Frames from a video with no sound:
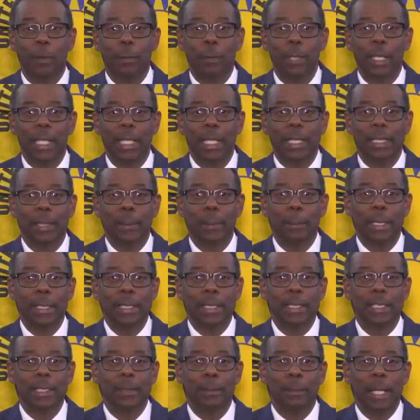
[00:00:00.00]
formulating
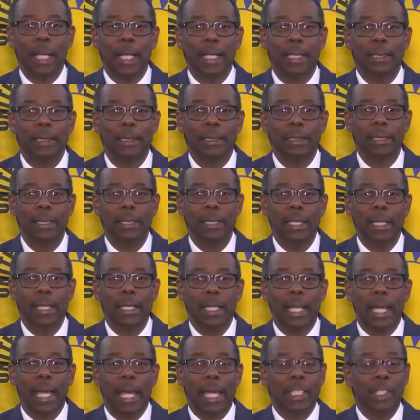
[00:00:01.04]
business plans,
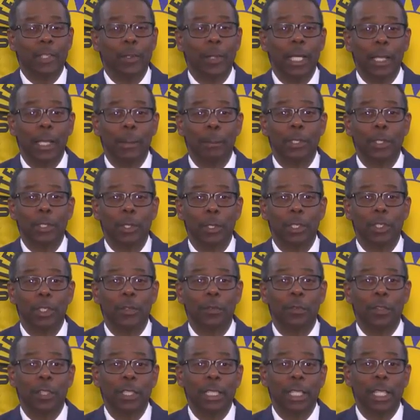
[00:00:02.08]
and to help
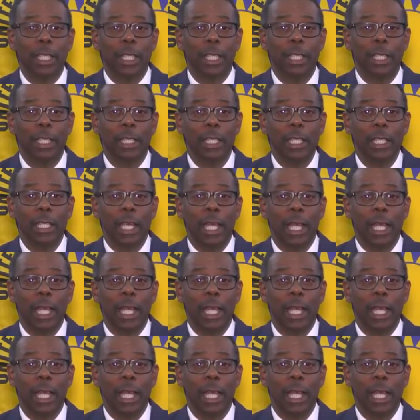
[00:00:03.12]
source funding